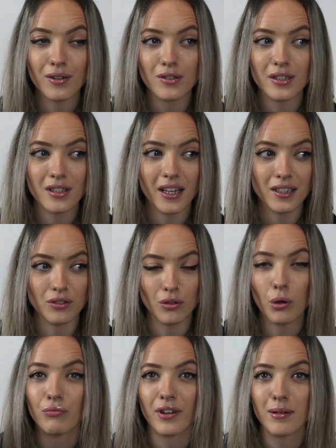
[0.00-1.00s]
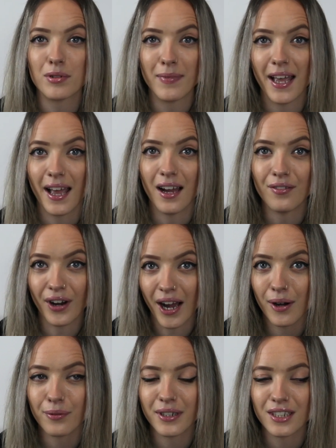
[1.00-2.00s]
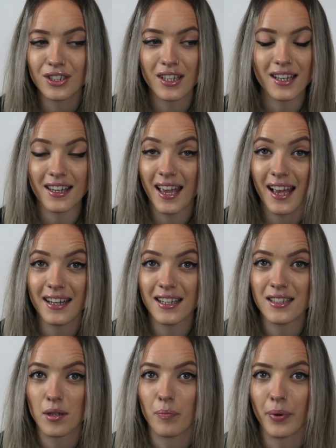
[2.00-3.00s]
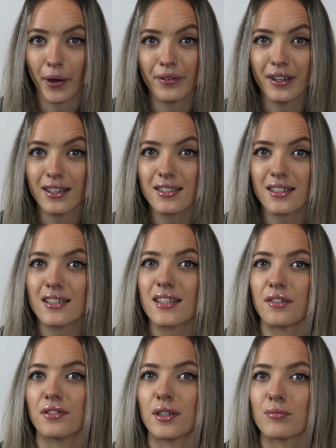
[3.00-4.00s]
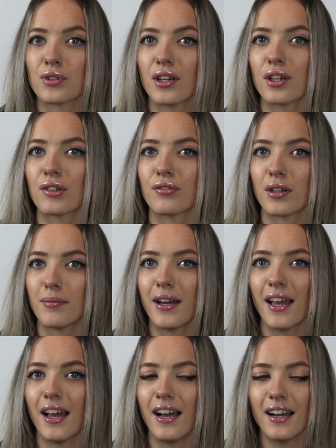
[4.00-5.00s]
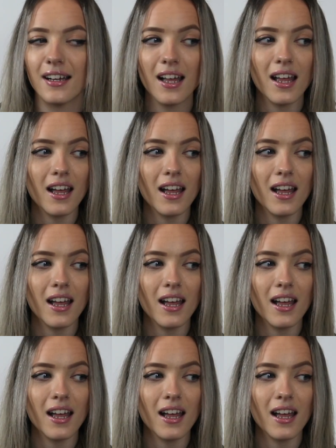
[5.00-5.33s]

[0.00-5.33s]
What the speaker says: so it's like not ripped my hair out, which again is a bonus considering I'm trying to grow my hair.